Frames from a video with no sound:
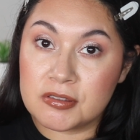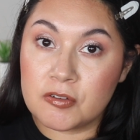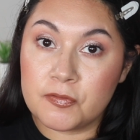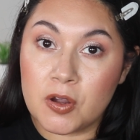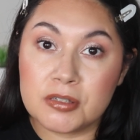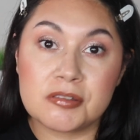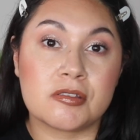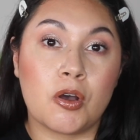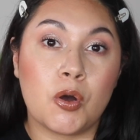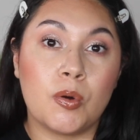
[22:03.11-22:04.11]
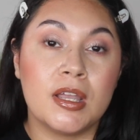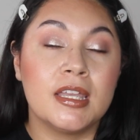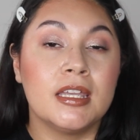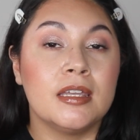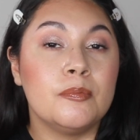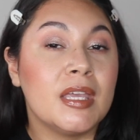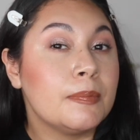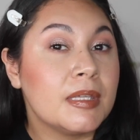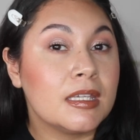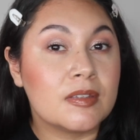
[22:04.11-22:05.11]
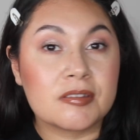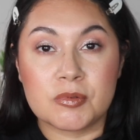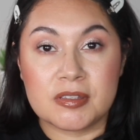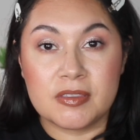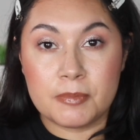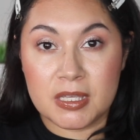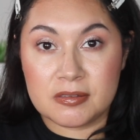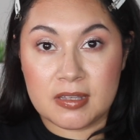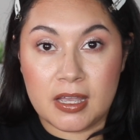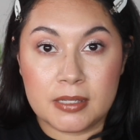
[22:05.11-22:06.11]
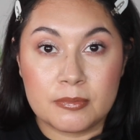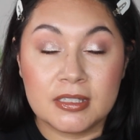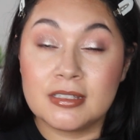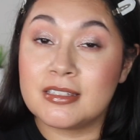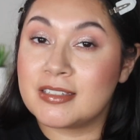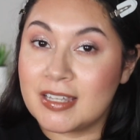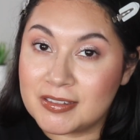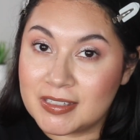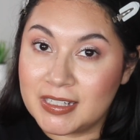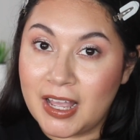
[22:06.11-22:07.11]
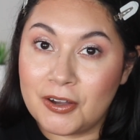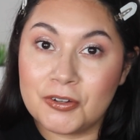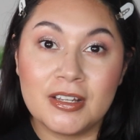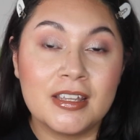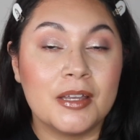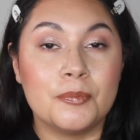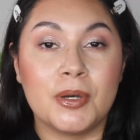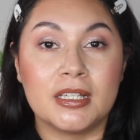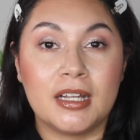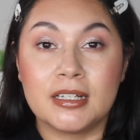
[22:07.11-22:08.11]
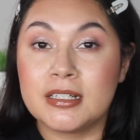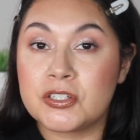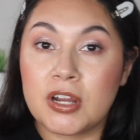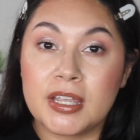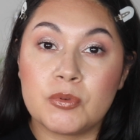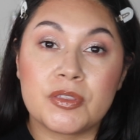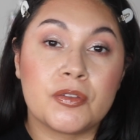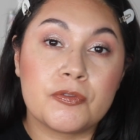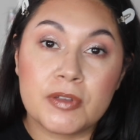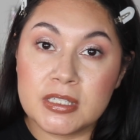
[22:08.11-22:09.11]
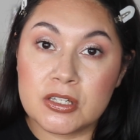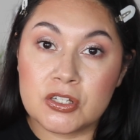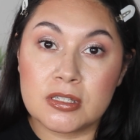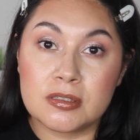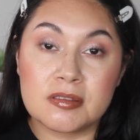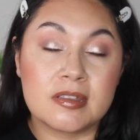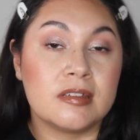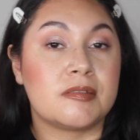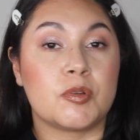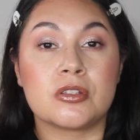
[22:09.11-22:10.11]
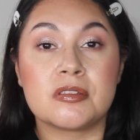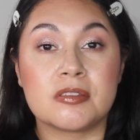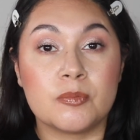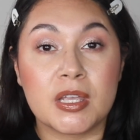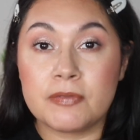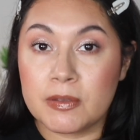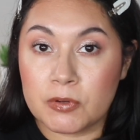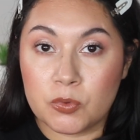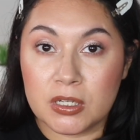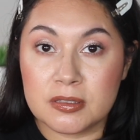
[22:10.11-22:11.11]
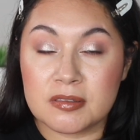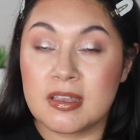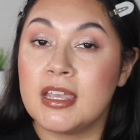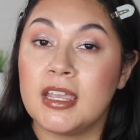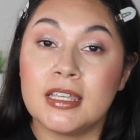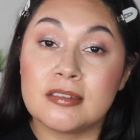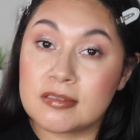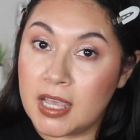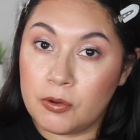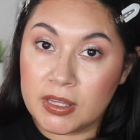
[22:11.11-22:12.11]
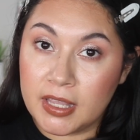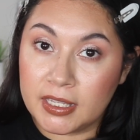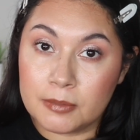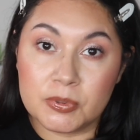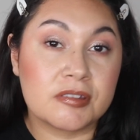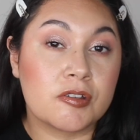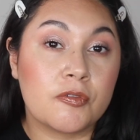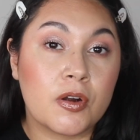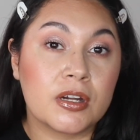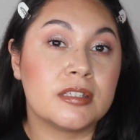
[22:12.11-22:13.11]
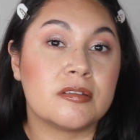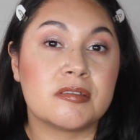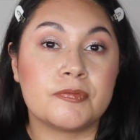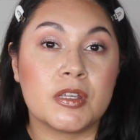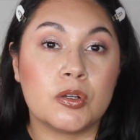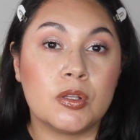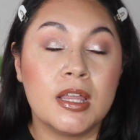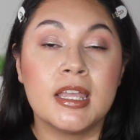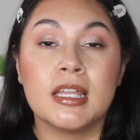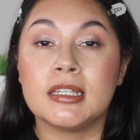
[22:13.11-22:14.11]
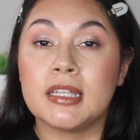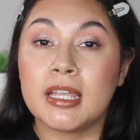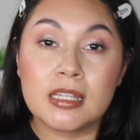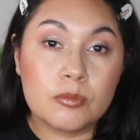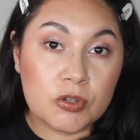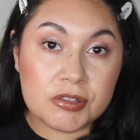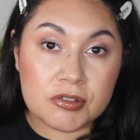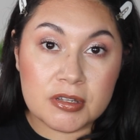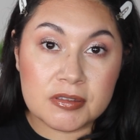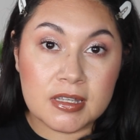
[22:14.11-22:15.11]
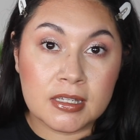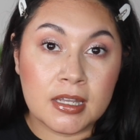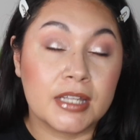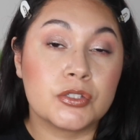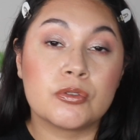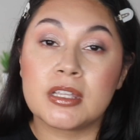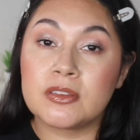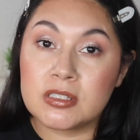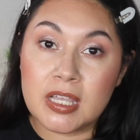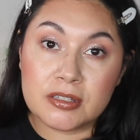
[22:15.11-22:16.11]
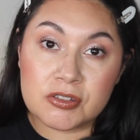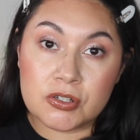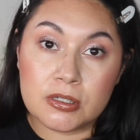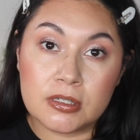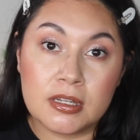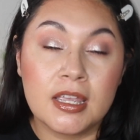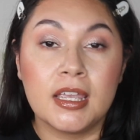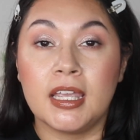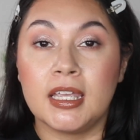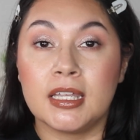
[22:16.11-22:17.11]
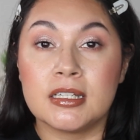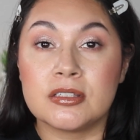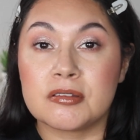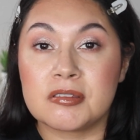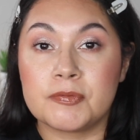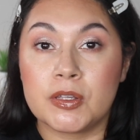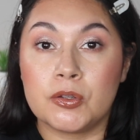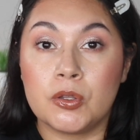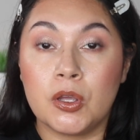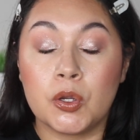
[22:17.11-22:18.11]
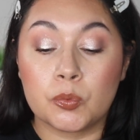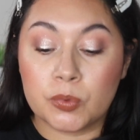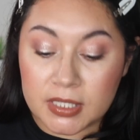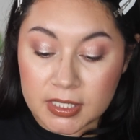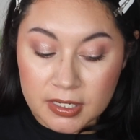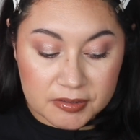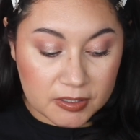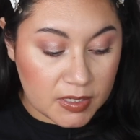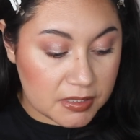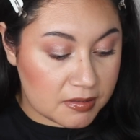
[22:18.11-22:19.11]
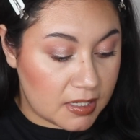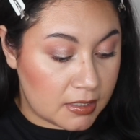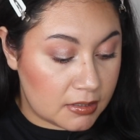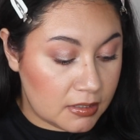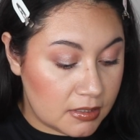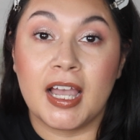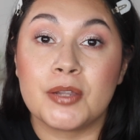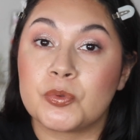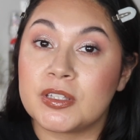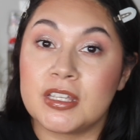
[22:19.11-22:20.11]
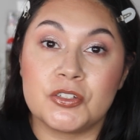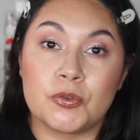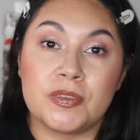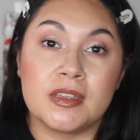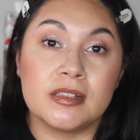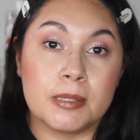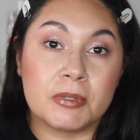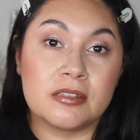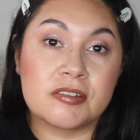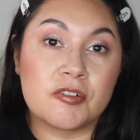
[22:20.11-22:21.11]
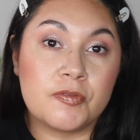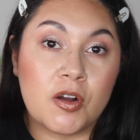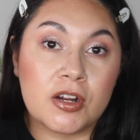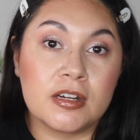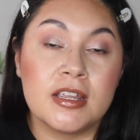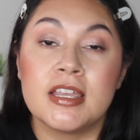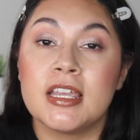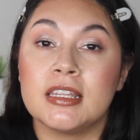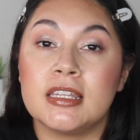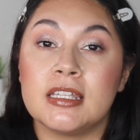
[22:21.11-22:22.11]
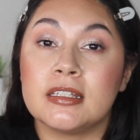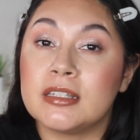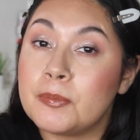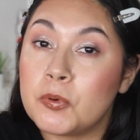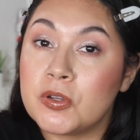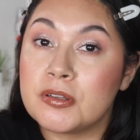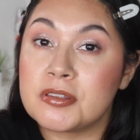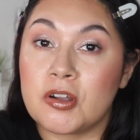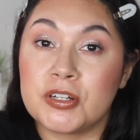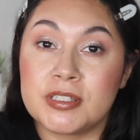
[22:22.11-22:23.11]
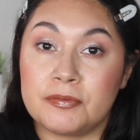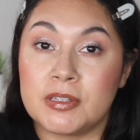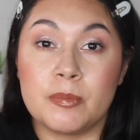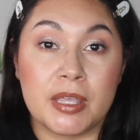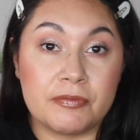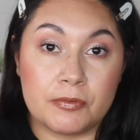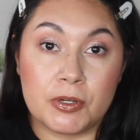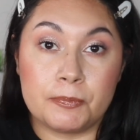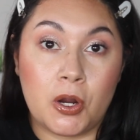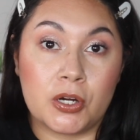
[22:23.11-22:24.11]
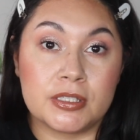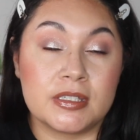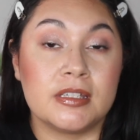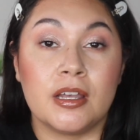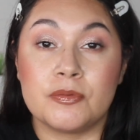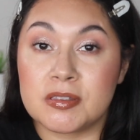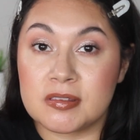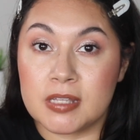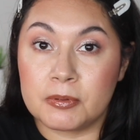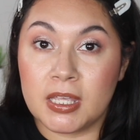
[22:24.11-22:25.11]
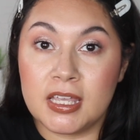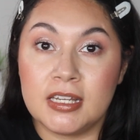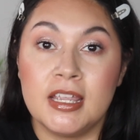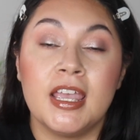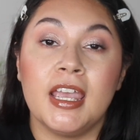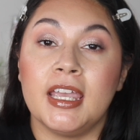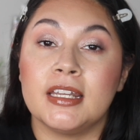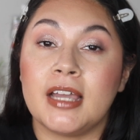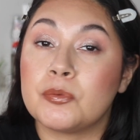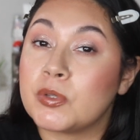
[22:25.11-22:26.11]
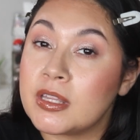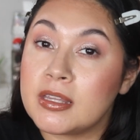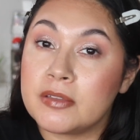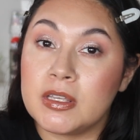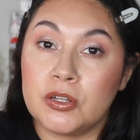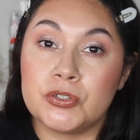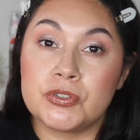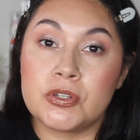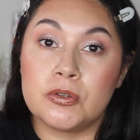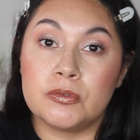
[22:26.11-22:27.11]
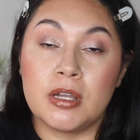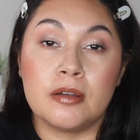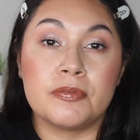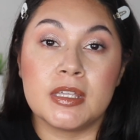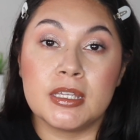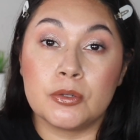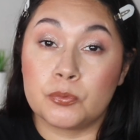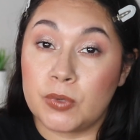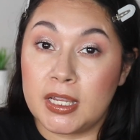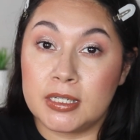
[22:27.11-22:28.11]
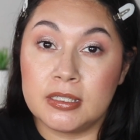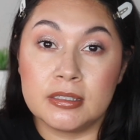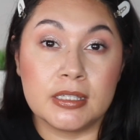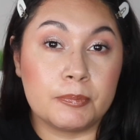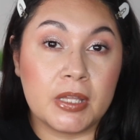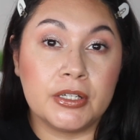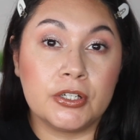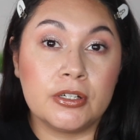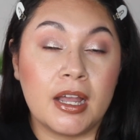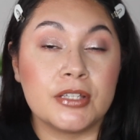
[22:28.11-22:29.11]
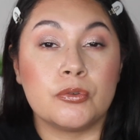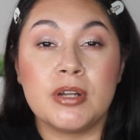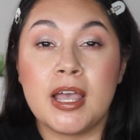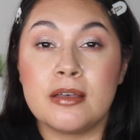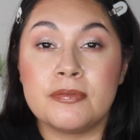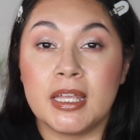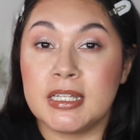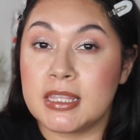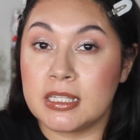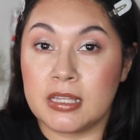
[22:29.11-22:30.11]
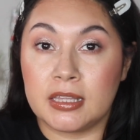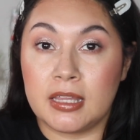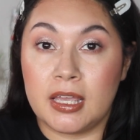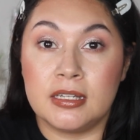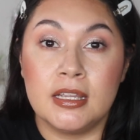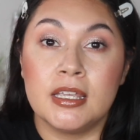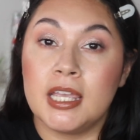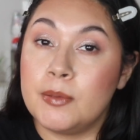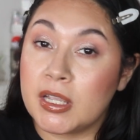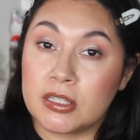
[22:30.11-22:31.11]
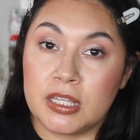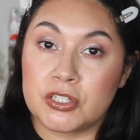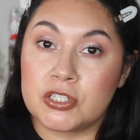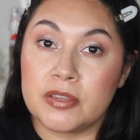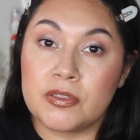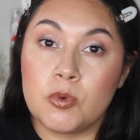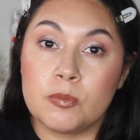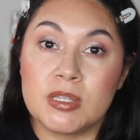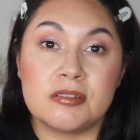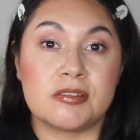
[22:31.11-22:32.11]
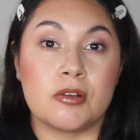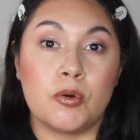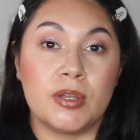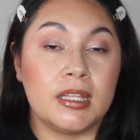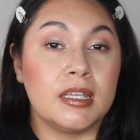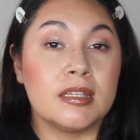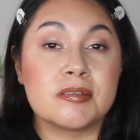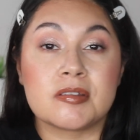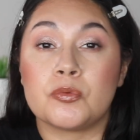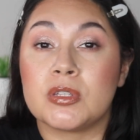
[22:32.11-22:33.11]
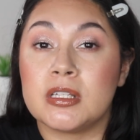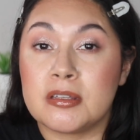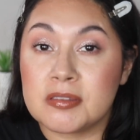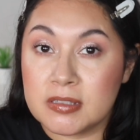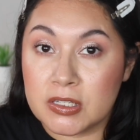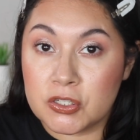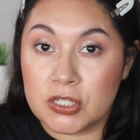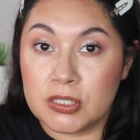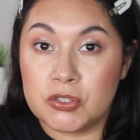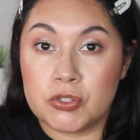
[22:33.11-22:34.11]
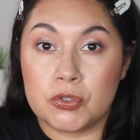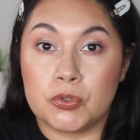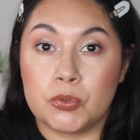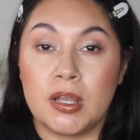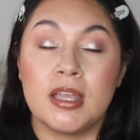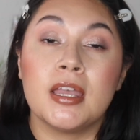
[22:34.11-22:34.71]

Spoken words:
so far, so maybe this wasn't the best time to test it out, but I'm gonna try it with other foundations, especially some of my favorite ones, and see how I like it. But so far it does feel lightly moisturizing. I do like the texture, and it does feel really nice on my skin. I really enjoyed the lip kit so far. The lip oils are definitely my favorite part of this lip kit, and I really like the undertone of the red lip liner. I don't have anything like that in my collection at the moment, so it is a really nice addition to